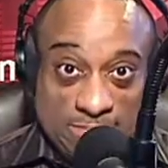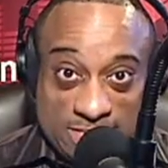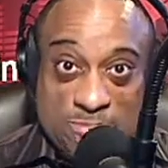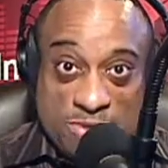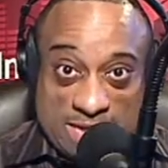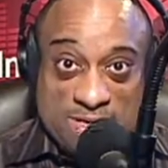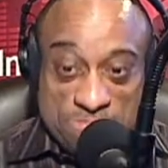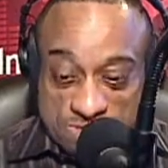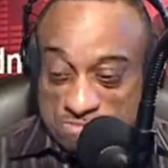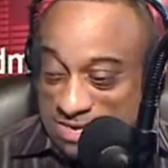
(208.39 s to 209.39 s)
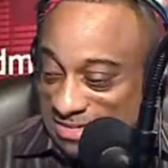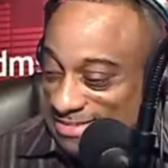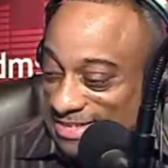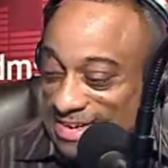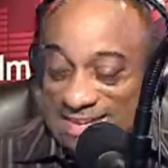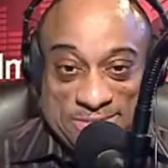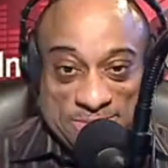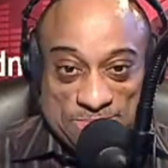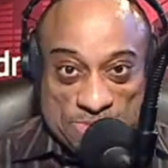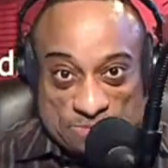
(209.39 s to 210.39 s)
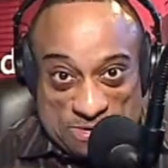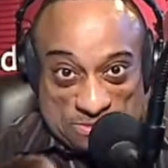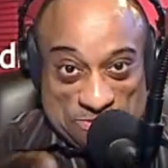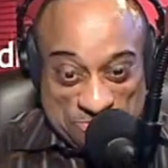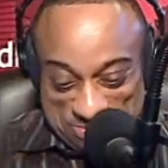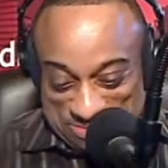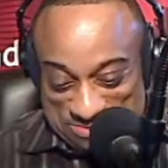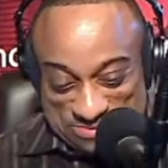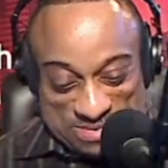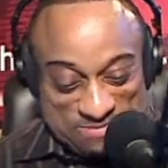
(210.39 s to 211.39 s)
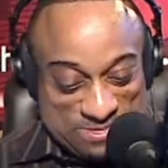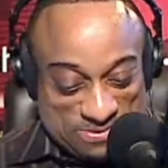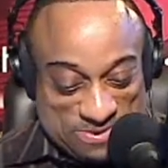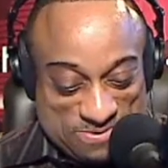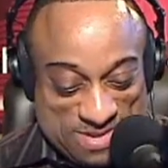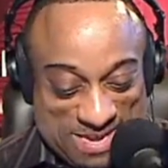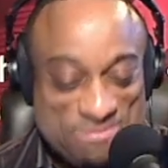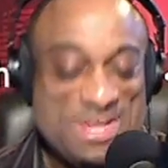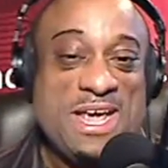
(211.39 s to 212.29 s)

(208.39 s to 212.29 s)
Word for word: Come on out and meet me, and I got something special for you. You're definitely going to know that.